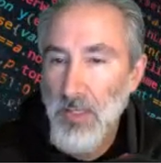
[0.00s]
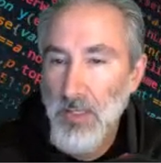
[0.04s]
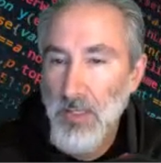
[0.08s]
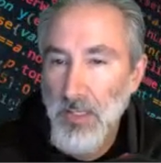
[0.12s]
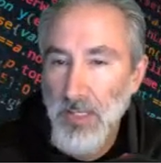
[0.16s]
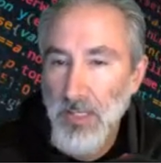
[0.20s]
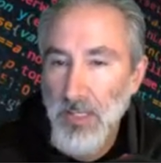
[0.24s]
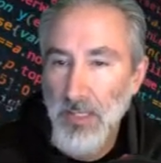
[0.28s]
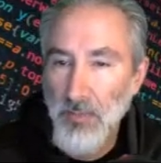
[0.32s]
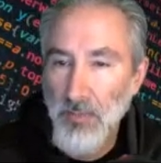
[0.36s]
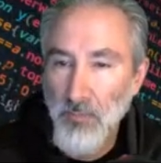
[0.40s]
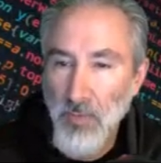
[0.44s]

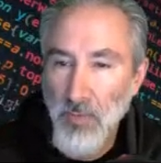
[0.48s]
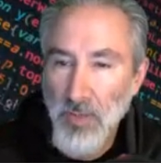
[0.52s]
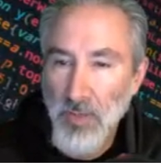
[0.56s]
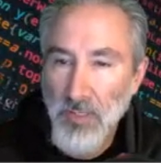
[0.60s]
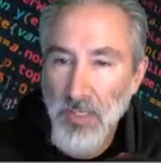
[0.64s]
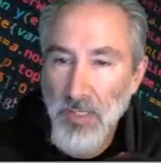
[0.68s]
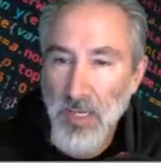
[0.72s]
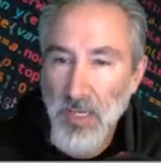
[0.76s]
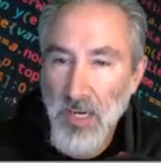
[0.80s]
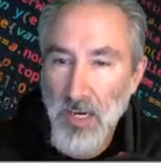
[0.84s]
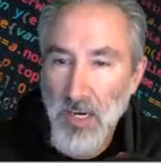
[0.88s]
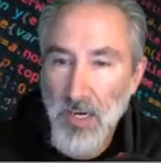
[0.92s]
Hit 1
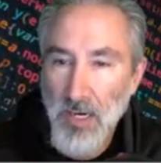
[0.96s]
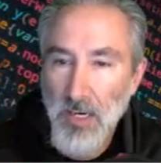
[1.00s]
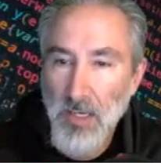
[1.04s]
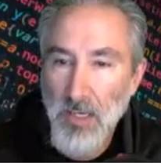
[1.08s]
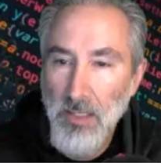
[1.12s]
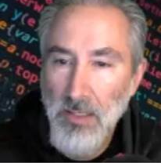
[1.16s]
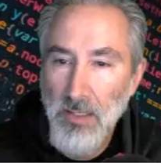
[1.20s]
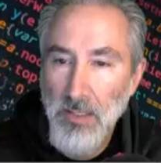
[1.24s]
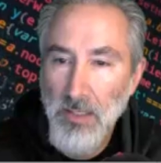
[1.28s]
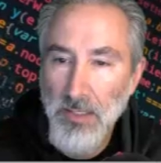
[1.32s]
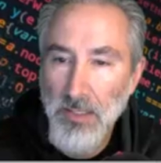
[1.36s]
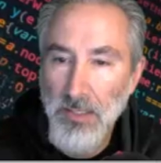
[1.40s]

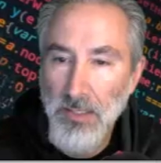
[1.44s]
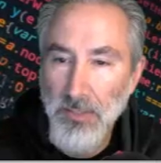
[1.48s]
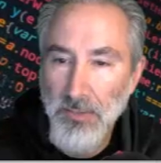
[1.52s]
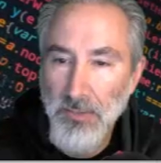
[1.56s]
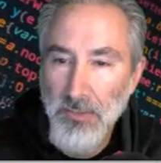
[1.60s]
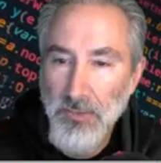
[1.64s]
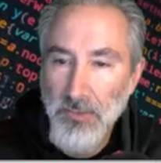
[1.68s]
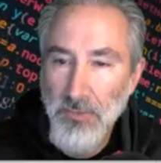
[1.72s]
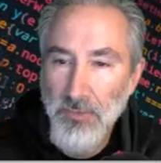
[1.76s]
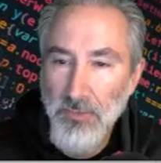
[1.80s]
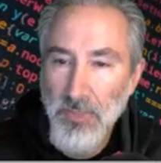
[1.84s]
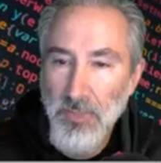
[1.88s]
car, hit
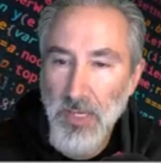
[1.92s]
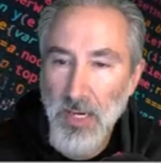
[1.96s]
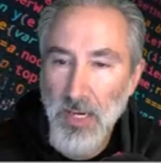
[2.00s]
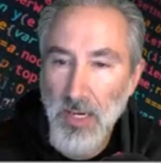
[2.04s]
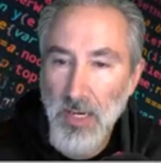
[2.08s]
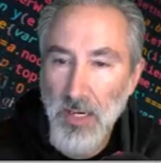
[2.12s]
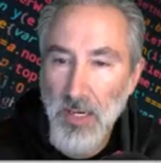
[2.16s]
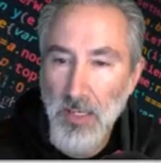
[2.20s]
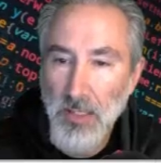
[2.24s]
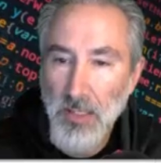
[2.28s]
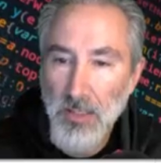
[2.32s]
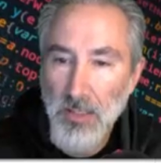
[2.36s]
2
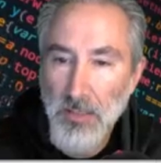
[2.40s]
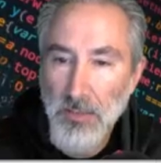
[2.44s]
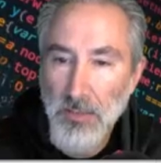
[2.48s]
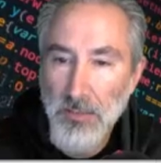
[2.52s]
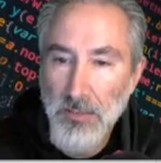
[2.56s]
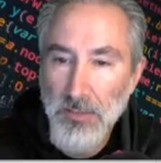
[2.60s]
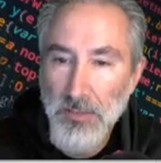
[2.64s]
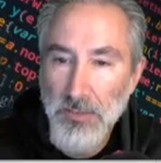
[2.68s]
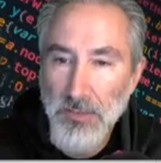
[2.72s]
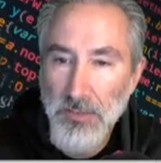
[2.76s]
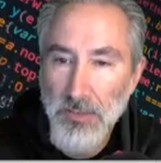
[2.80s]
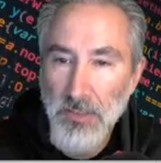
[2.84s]

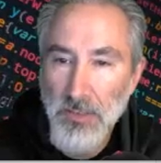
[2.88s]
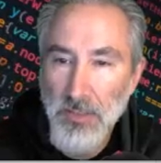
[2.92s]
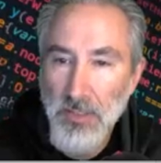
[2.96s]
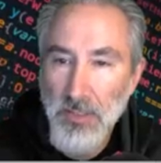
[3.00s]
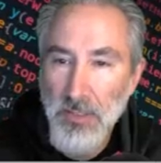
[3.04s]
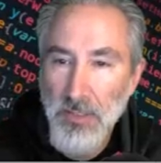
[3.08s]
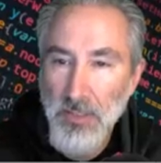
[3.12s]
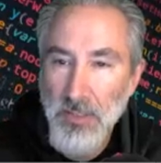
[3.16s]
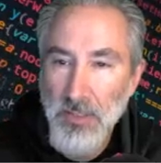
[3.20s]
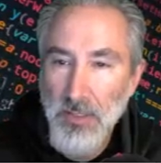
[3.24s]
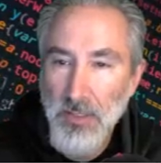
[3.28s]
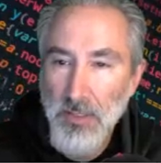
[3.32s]
cars,
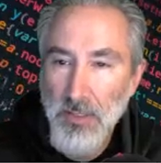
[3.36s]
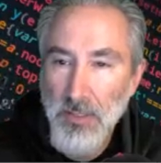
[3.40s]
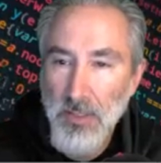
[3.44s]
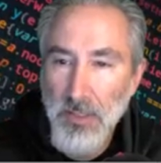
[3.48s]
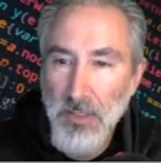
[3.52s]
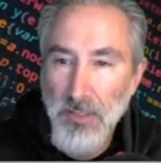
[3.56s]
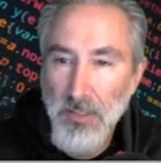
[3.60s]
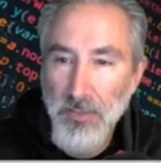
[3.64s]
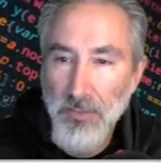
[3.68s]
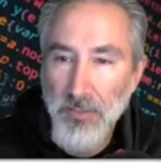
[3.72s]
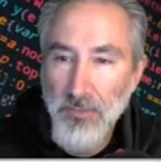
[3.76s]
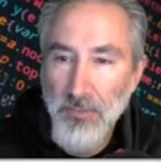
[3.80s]

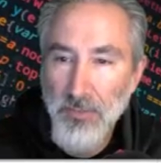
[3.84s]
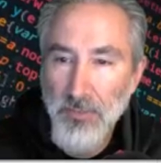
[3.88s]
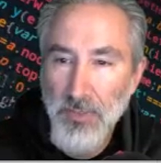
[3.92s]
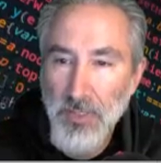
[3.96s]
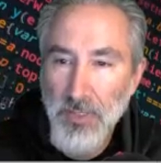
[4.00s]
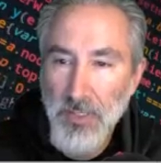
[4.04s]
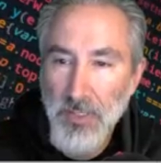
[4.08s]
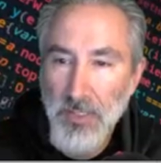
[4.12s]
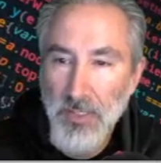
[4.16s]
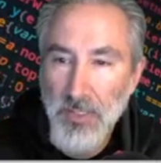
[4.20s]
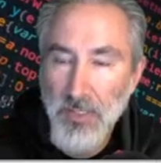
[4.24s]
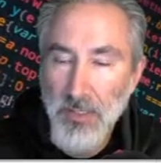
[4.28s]
hit
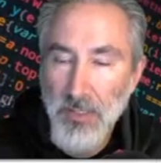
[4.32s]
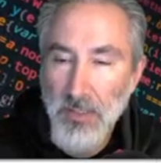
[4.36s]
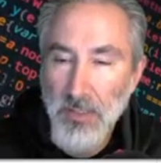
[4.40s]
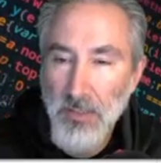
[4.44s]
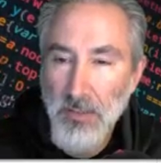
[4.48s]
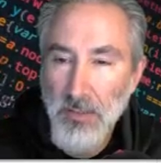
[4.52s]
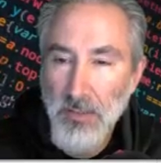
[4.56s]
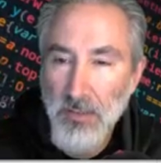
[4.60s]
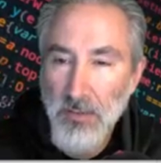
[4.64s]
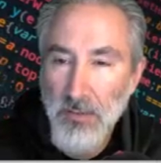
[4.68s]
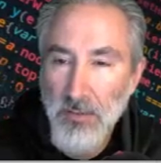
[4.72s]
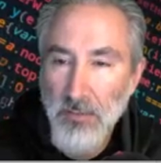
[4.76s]
3,
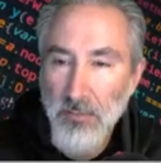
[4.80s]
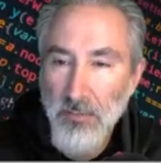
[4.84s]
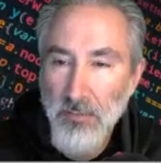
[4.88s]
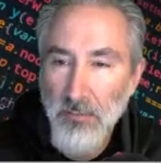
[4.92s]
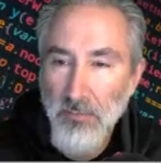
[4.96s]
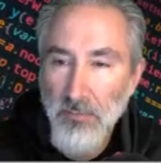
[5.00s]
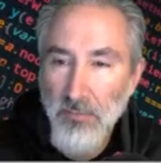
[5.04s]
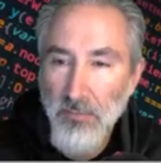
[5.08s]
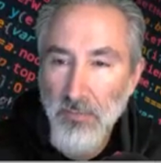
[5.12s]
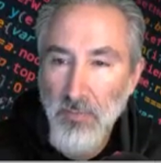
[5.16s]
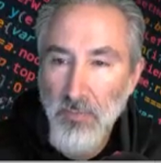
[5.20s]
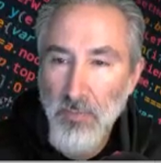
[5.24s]

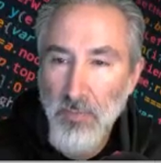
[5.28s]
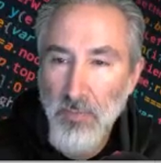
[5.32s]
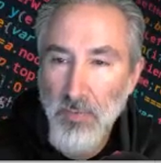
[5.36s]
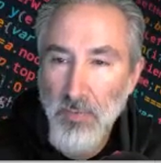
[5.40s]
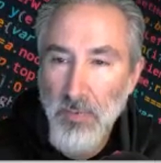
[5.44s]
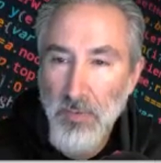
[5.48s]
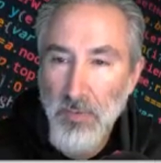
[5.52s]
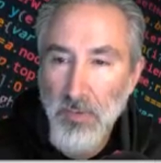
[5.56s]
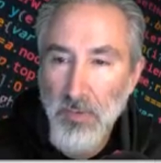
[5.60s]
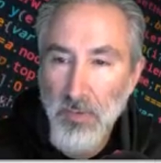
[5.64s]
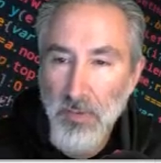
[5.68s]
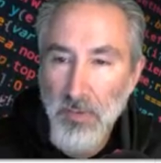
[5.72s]

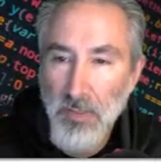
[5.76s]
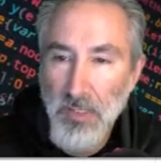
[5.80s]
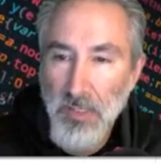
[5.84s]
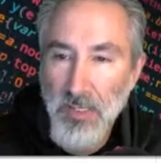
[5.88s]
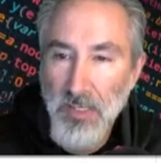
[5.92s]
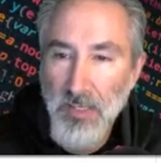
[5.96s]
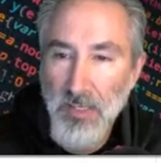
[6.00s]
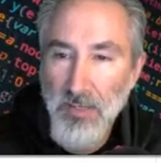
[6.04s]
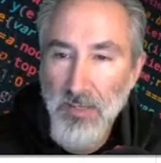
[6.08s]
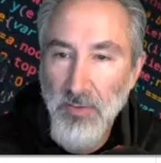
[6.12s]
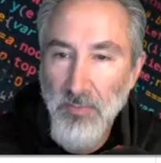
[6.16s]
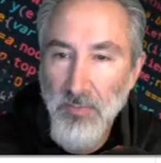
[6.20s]
4,
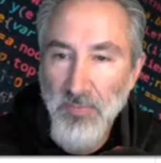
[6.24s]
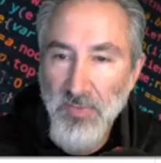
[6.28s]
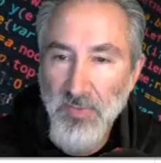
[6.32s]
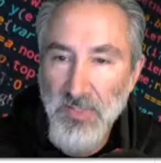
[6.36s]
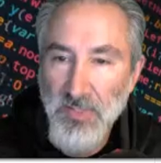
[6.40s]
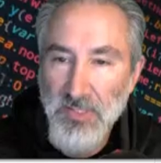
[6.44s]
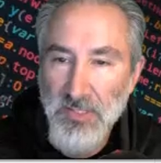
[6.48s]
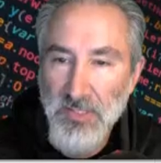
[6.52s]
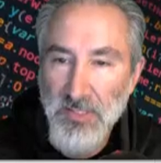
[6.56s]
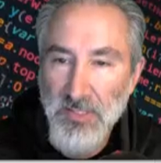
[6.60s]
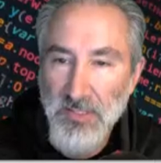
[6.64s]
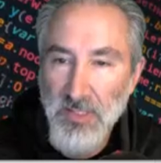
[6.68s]
and hopefully
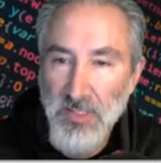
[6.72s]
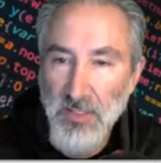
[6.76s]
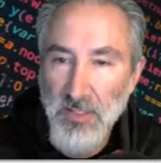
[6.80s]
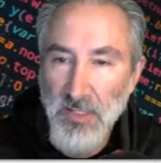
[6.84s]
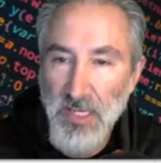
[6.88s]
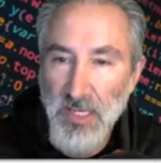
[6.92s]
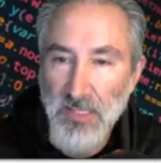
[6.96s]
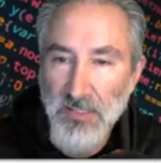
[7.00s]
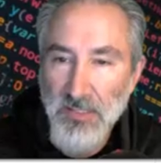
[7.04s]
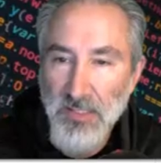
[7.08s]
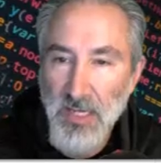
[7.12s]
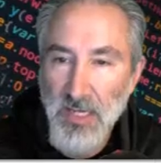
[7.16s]
this is our
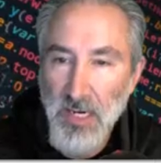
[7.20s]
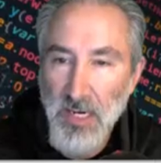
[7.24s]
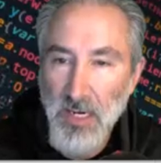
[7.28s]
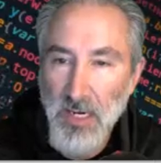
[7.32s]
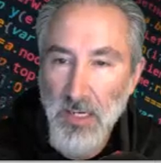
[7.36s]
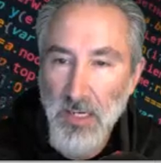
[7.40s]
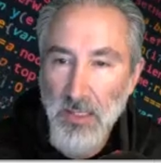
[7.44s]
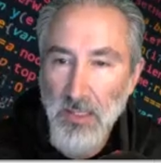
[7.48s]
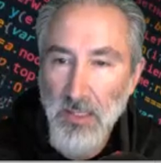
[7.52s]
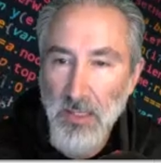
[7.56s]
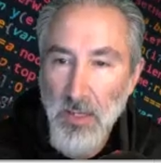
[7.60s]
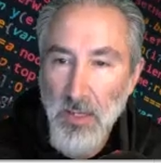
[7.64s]
last
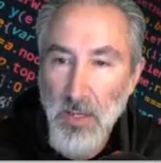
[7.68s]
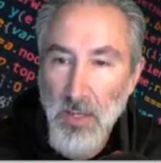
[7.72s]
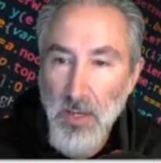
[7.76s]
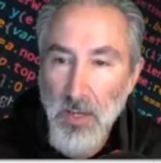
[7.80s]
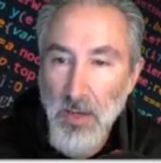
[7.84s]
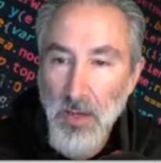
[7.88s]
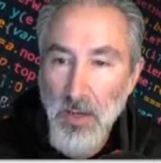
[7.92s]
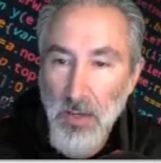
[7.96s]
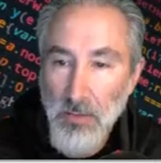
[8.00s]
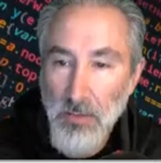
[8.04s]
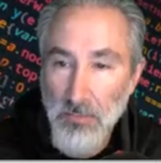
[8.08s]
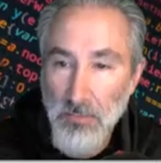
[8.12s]
car.
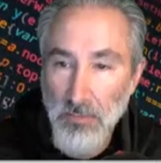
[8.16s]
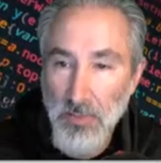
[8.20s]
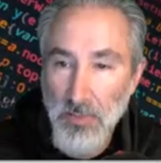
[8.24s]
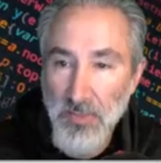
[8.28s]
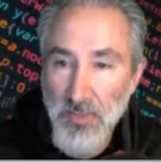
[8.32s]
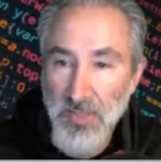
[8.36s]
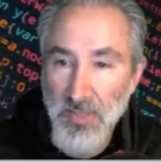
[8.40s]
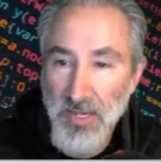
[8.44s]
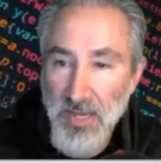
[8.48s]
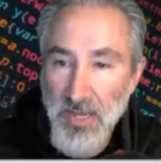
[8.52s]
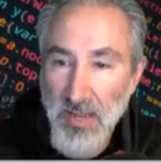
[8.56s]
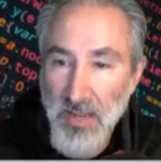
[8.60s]
Oh, and
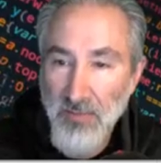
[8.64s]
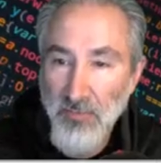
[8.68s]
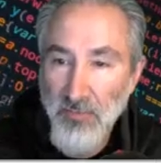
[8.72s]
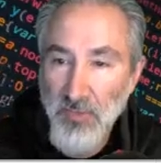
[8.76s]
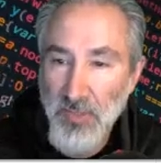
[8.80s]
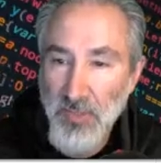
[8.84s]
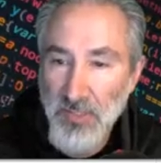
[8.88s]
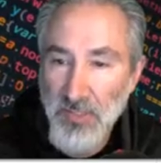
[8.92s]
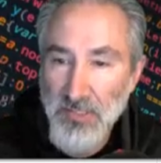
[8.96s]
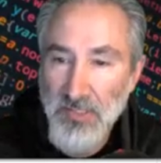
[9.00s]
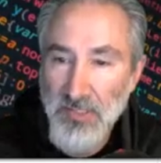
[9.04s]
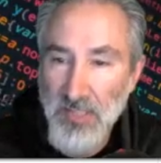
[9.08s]
then
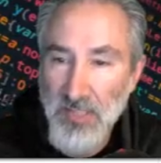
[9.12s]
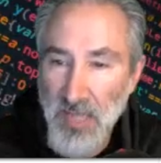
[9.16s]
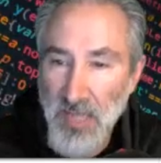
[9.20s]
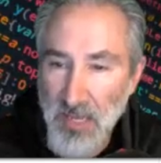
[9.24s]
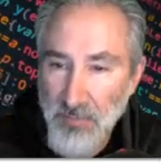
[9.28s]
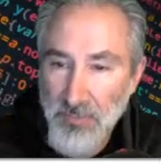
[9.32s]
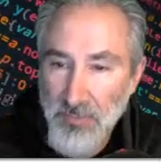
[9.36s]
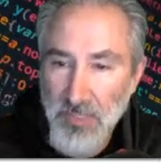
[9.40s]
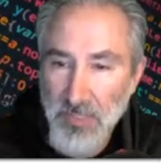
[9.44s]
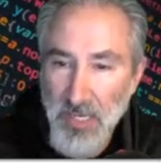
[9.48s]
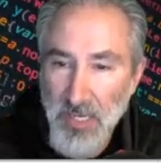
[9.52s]
everything stopped.